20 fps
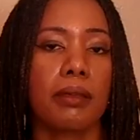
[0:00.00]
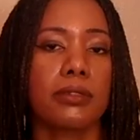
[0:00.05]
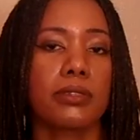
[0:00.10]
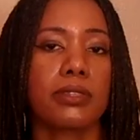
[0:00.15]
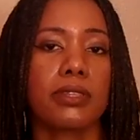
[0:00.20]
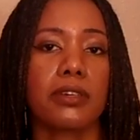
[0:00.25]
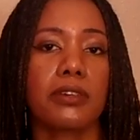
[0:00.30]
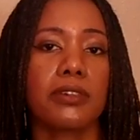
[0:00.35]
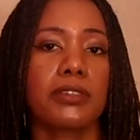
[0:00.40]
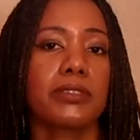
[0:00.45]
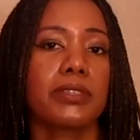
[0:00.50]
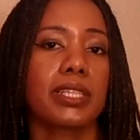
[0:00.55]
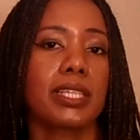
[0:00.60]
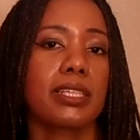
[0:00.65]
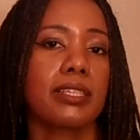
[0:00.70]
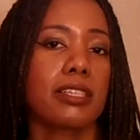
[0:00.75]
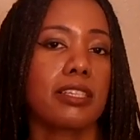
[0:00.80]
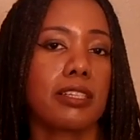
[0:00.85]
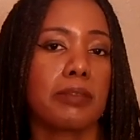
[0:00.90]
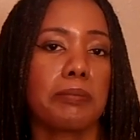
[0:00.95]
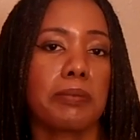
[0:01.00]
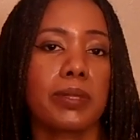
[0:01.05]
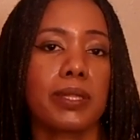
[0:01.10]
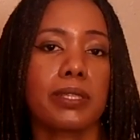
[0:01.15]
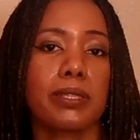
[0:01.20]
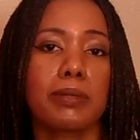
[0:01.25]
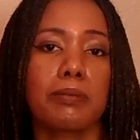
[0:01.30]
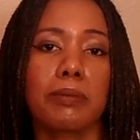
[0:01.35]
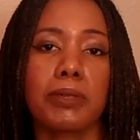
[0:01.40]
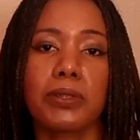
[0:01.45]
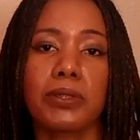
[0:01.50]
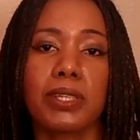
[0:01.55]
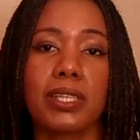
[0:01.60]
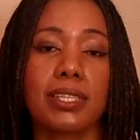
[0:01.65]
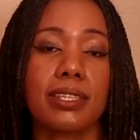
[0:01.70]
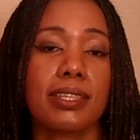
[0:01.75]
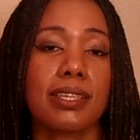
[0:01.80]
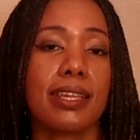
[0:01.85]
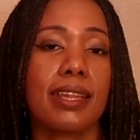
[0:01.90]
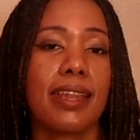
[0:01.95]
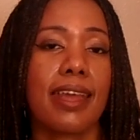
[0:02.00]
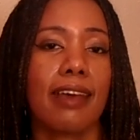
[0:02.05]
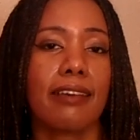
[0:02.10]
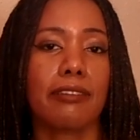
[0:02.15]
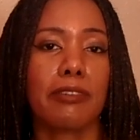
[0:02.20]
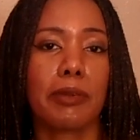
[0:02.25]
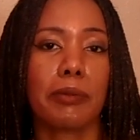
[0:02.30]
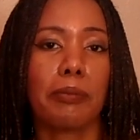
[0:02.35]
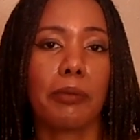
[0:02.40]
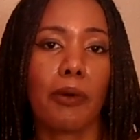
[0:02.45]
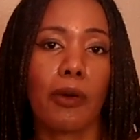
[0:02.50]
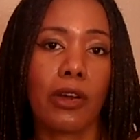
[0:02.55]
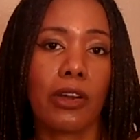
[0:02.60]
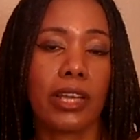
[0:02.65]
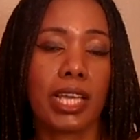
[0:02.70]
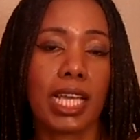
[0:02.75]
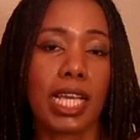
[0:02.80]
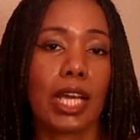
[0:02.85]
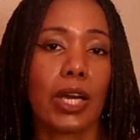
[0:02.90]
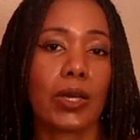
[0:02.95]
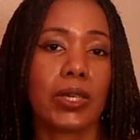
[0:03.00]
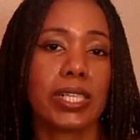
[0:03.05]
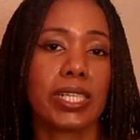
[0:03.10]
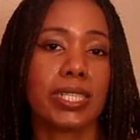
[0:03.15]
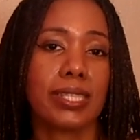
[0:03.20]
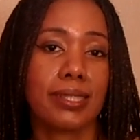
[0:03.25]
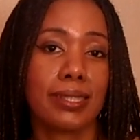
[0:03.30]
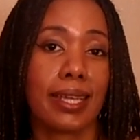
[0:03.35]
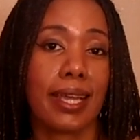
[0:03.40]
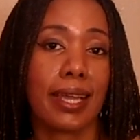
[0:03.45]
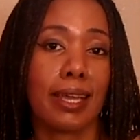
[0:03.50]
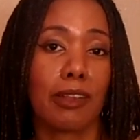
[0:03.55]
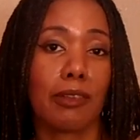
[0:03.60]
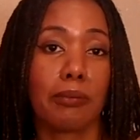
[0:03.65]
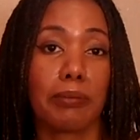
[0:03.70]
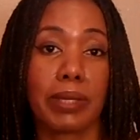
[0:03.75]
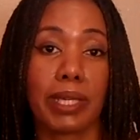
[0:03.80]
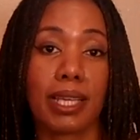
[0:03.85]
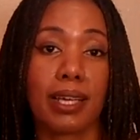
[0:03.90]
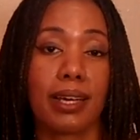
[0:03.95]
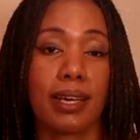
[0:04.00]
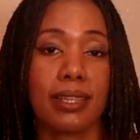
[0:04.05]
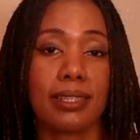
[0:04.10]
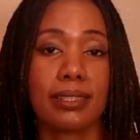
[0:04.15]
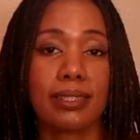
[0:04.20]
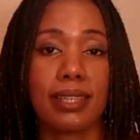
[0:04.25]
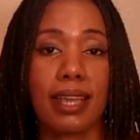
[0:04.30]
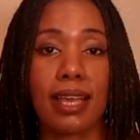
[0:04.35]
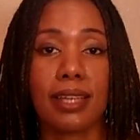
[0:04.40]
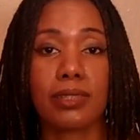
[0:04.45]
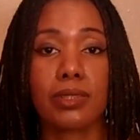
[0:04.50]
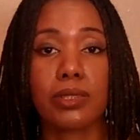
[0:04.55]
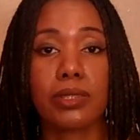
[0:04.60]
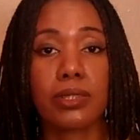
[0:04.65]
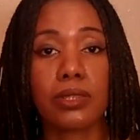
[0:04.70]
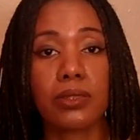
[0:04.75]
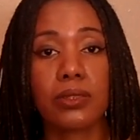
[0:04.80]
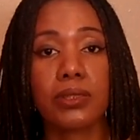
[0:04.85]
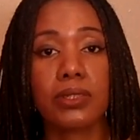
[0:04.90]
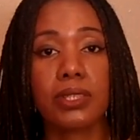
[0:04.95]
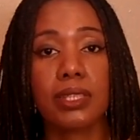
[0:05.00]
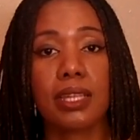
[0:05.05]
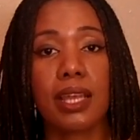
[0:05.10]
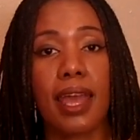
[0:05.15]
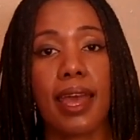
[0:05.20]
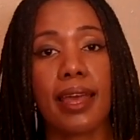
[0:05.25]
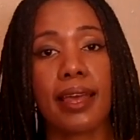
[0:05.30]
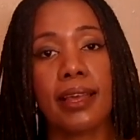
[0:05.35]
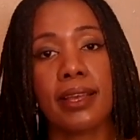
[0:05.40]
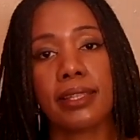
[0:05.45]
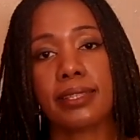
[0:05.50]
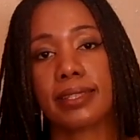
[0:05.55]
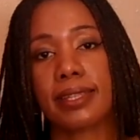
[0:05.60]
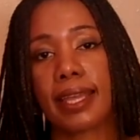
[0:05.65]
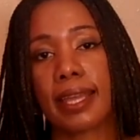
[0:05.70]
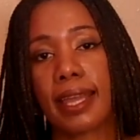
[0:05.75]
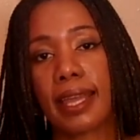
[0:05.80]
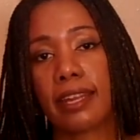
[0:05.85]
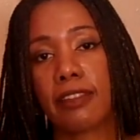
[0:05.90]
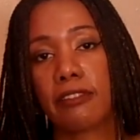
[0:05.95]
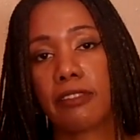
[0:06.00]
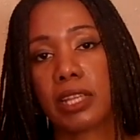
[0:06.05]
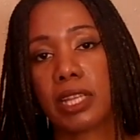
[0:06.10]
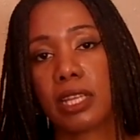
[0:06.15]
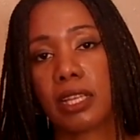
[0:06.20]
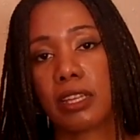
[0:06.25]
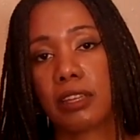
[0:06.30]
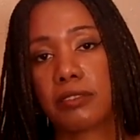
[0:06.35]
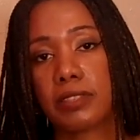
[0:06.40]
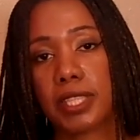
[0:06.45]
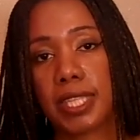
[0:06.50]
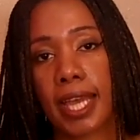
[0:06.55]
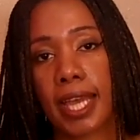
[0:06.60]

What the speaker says: So a relationship with this moon is never boring or stale, because as soon as they get a feeling of